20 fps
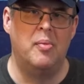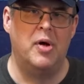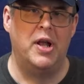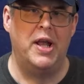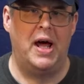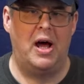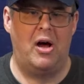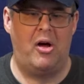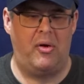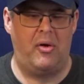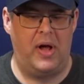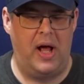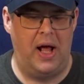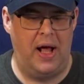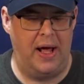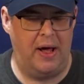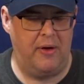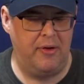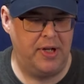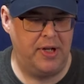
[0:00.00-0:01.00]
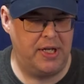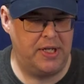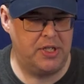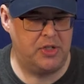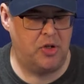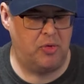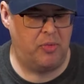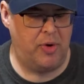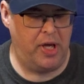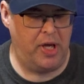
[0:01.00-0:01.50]
But now, how
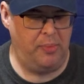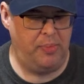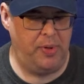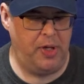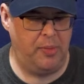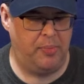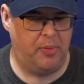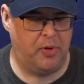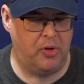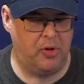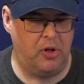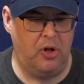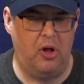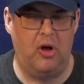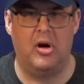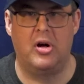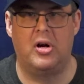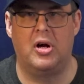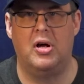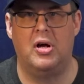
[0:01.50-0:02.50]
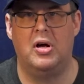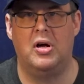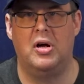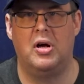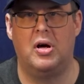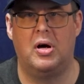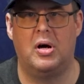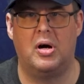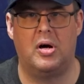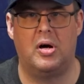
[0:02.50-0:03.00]
does The Rain People look
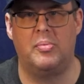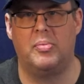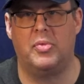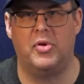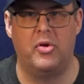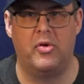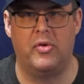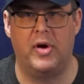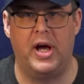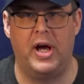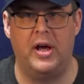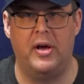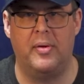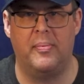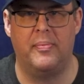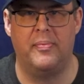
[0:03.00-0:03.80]
on Blu-ray?